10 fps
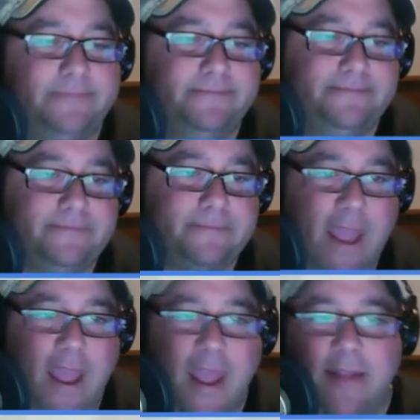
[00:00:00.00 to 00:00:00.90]

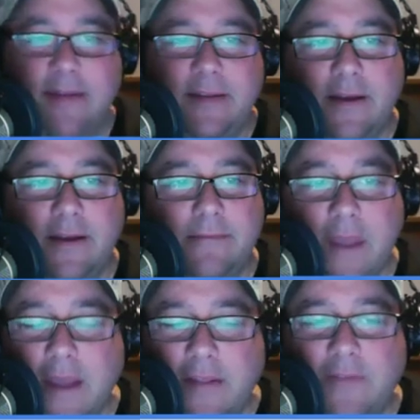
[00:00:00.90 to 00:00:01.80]
And
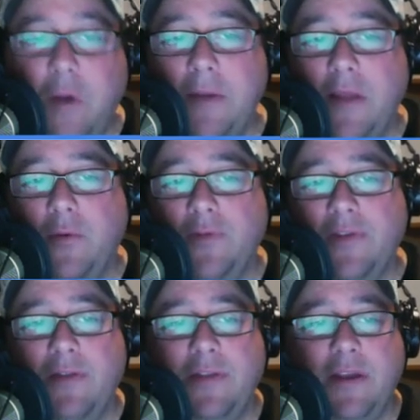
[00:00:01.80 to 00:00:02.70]
there's probably other ones
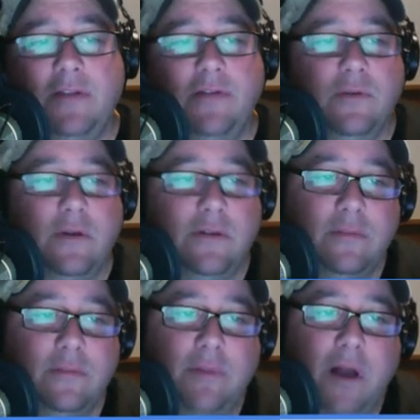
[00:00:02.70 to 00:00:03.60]
out there too, other
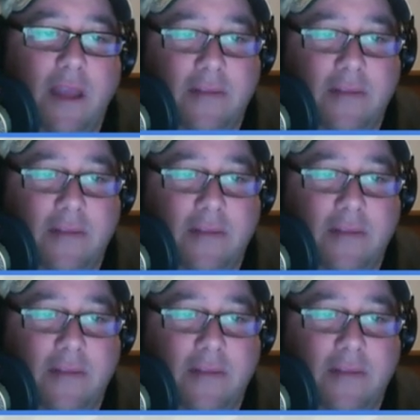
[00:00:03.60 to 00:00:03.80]
podcasts that we